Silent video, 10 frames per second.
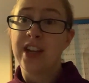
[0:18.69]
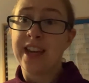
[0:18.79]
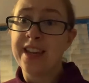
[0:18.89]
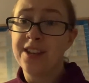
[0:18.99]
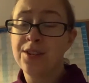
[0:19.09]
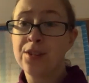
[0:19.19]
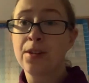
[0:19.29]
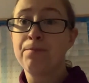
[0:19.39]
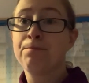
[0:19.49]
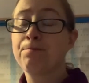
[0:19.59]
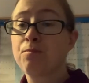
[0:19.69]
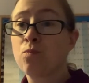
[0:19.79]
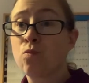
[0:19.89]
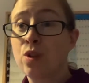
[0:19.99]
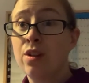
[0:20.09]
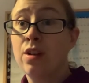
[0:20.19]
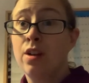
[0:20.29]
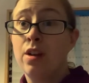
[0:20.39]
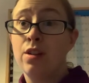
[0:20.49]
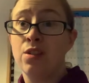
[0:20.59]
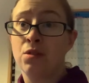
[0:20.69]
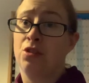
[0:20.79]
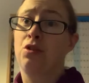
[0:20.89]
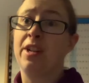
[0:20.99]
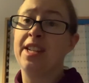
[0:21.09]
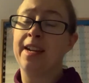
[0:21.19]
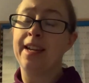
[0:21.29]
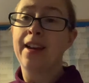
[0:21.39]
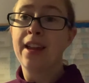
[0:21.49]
is non-screen day.